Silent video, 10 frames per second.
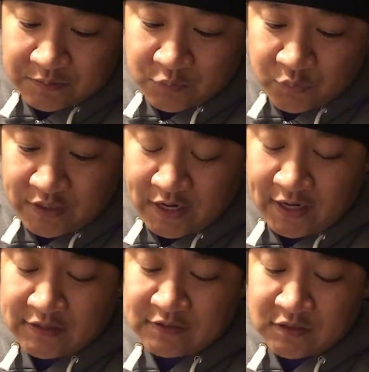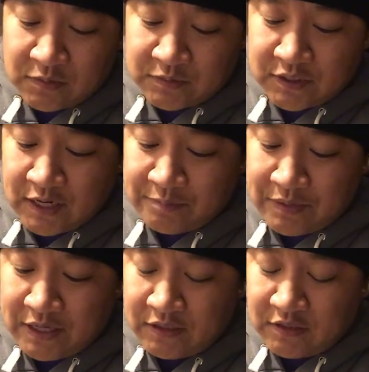We hand sculpted and
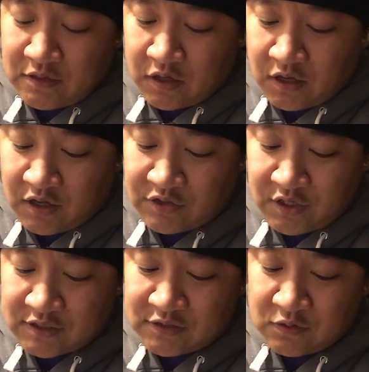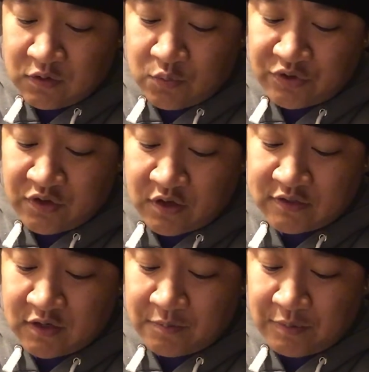painted the Hoth Han Solo with
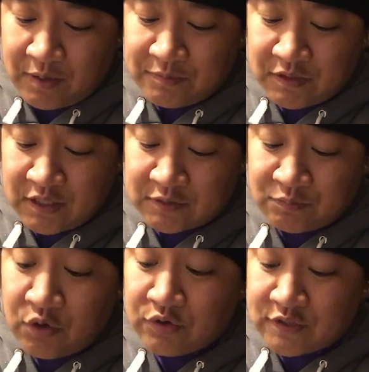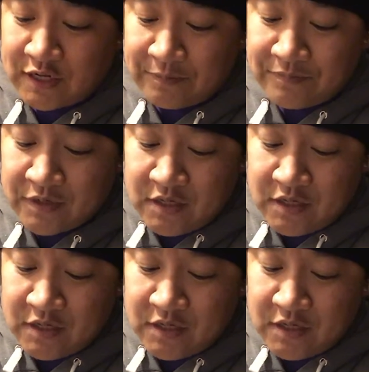Tauntaun Pop Deluxe prototype